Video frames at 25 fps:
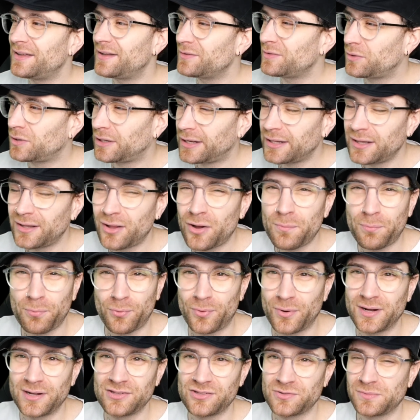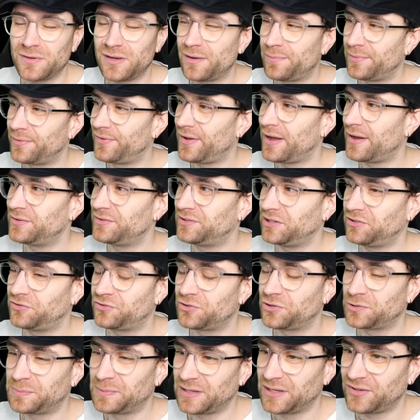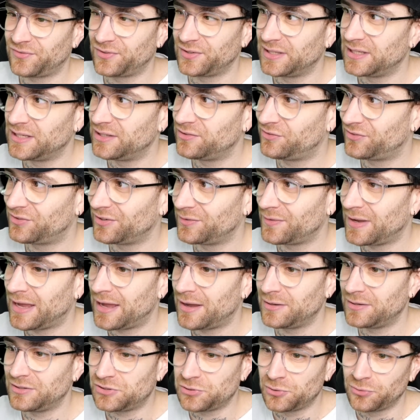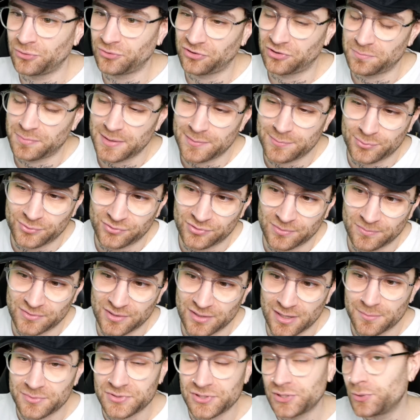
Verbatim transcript: Klopp winds me up of how disrespectful he is to how he talks to people sometimes.